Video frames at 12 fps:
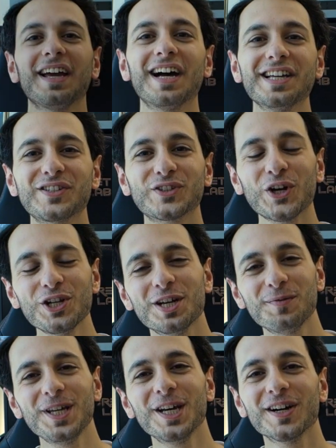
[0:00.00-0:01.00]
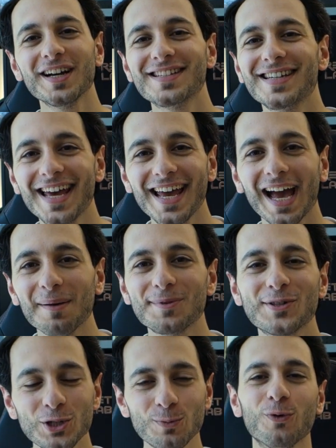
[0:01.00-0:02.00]
guys, Totallydubbed here, and today I'm
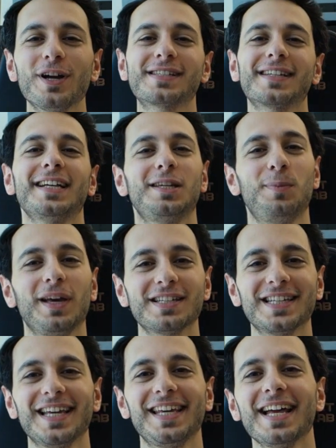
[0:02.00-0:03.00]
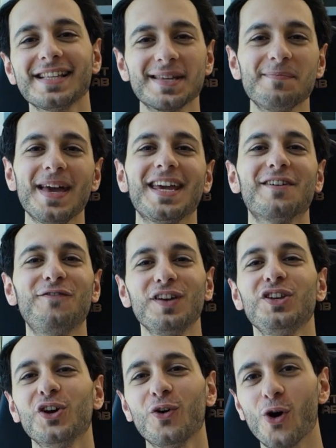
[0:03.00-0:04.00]
super excited because I get to make a
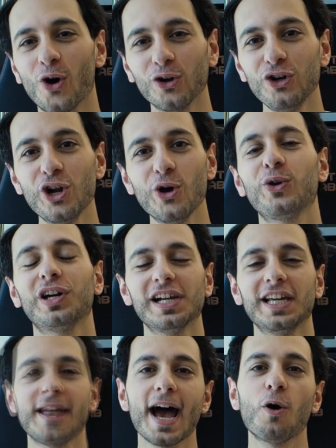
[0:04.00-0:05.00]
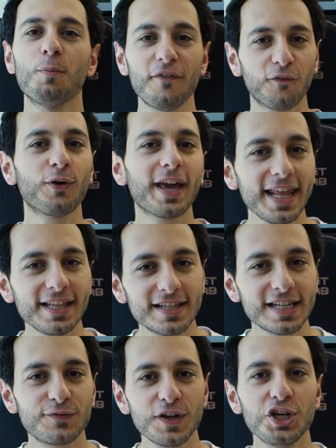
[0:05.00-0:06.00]
video on Locally. Now, before getting into
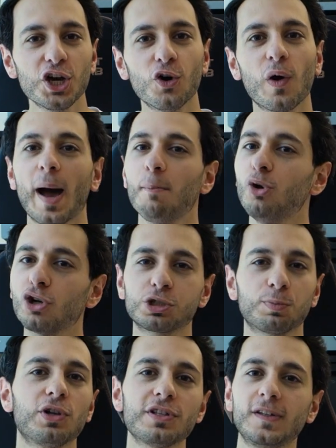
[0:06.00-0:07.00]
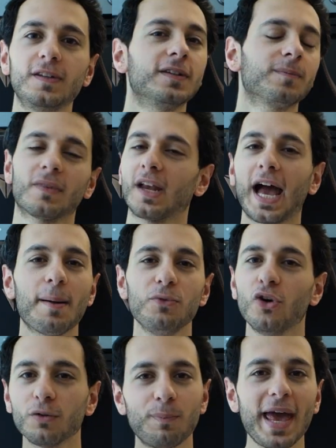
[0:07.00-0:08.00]
this video, I'm not sponsored, I'm
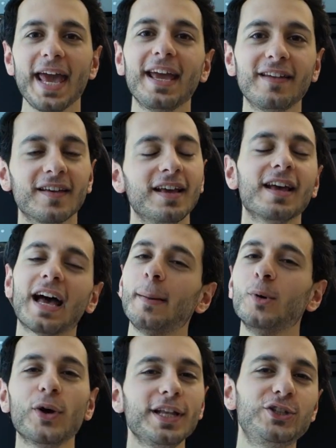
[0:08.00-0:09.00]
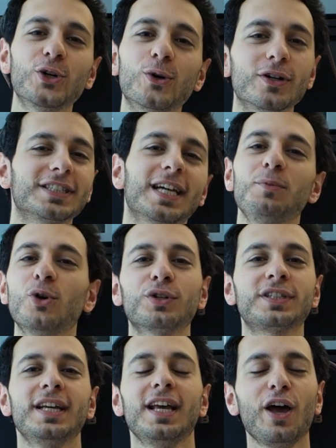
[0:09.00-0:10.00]
not paid, I'm not endorsed, I'm
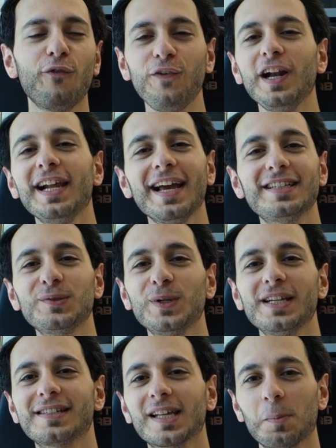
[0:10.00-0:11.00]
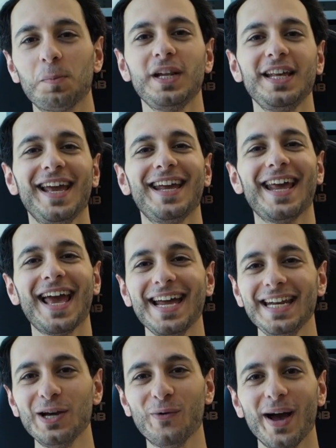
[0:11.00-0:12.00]
not affiliated with this company in
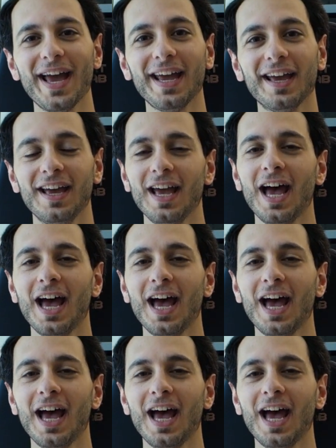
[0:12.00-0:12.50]
any way.